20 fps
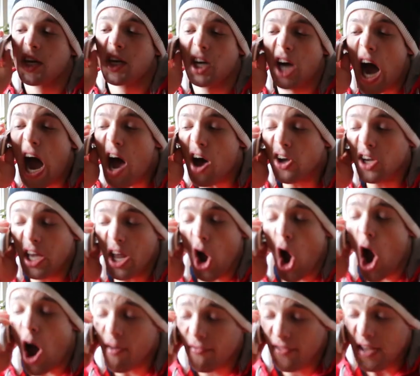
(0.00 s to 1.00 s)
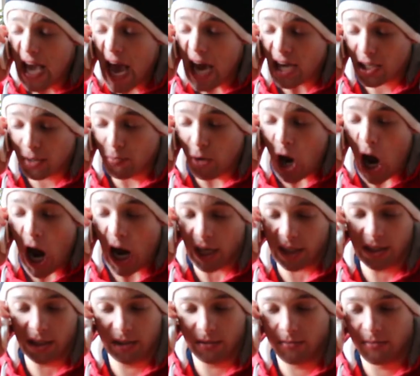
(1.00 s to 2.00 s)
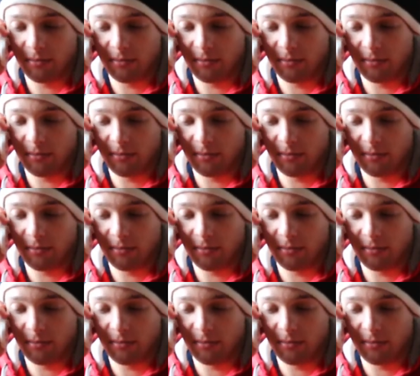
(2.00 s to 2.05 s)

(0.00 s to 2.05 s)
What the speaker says: Kyle, get off the Xbox!